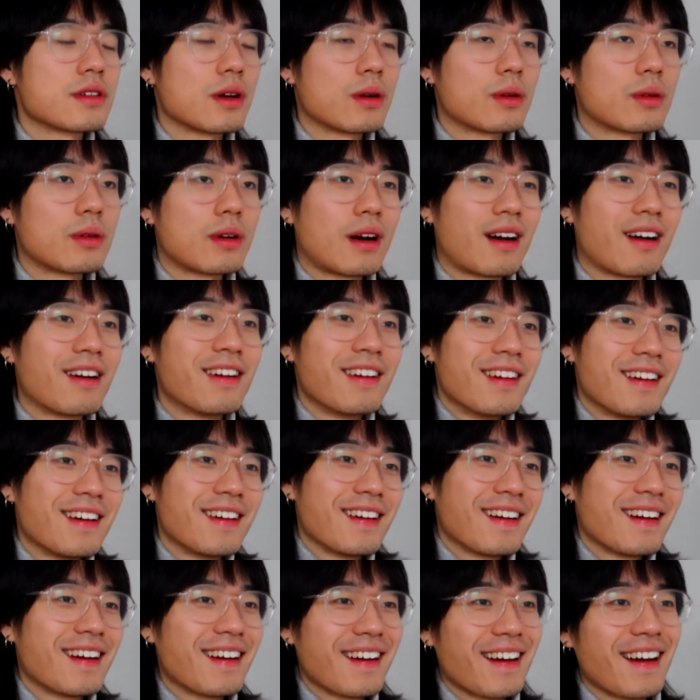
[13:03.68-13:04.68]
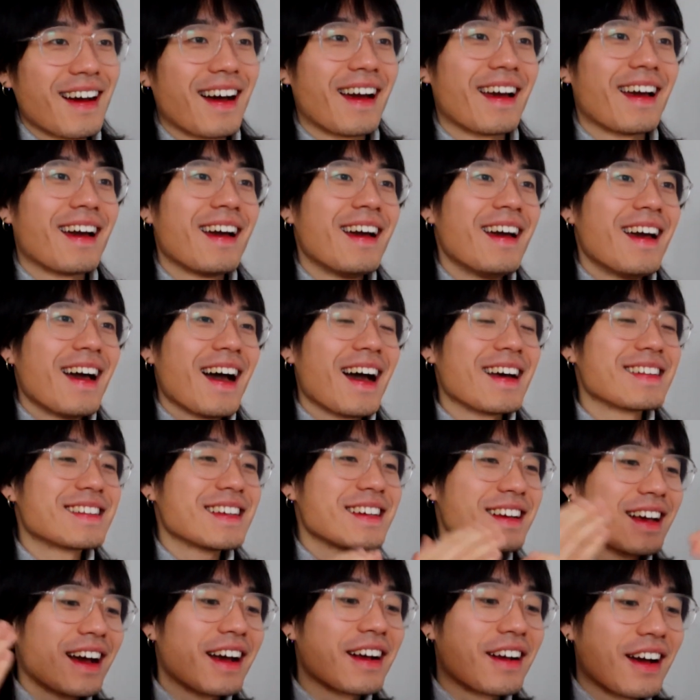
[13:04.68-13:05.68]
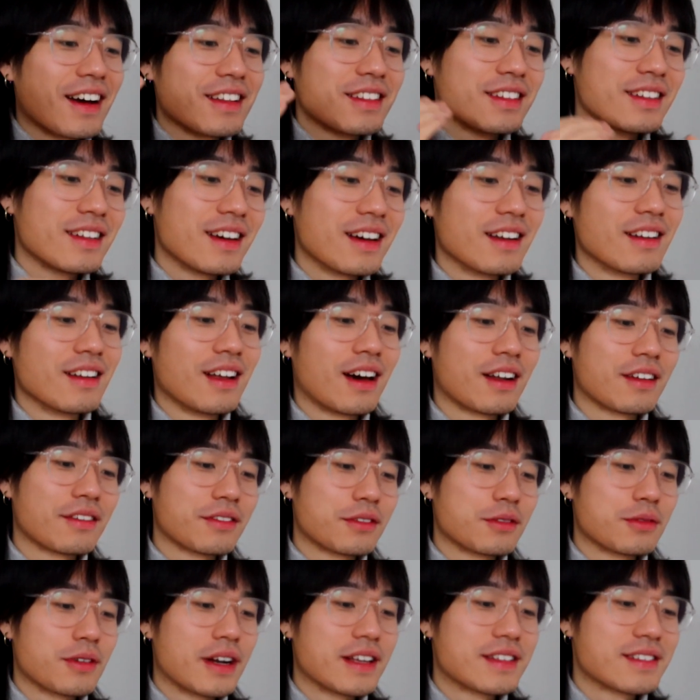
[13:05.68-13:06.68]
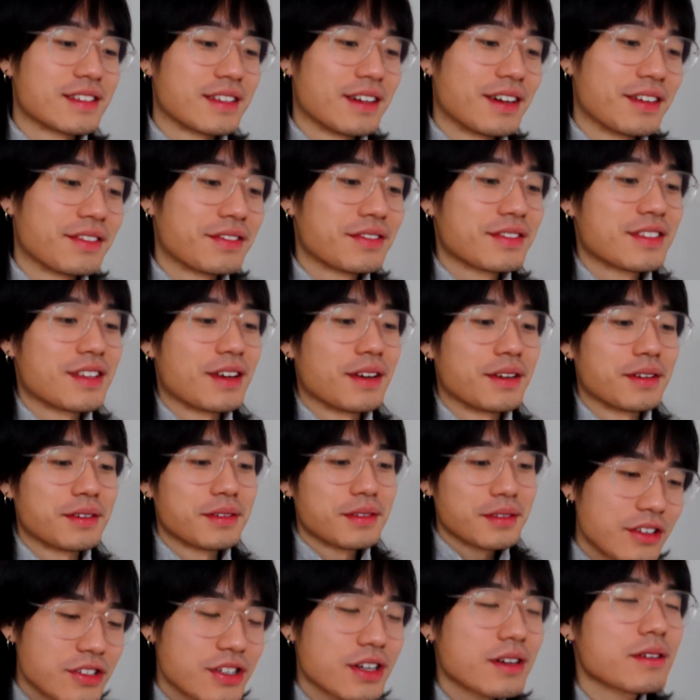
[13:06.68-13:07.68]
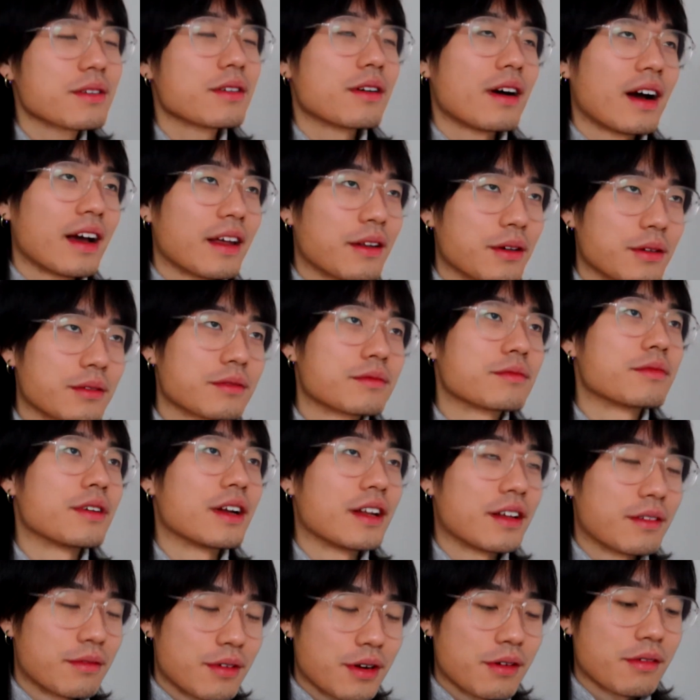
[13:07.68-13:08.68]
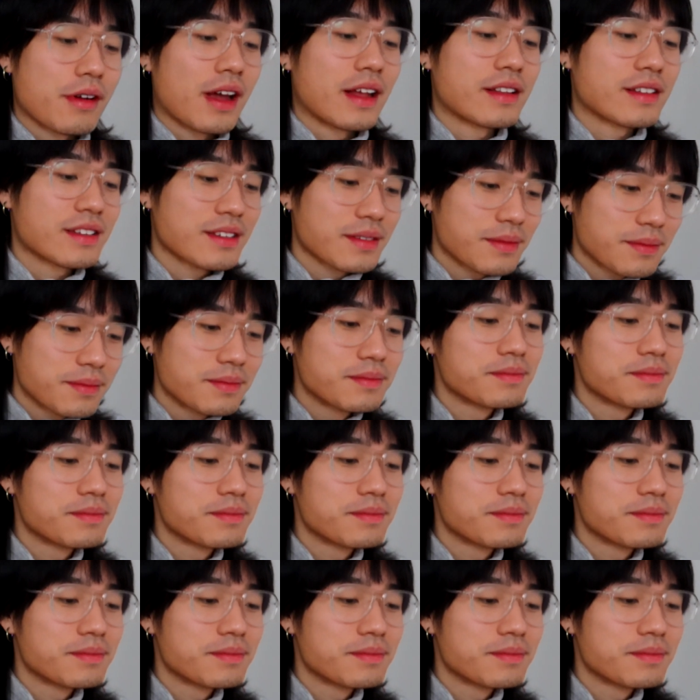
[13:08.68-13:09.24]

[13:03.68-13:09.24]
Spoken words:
So I think I got a lot of great stuff. So in general, I don't really regret.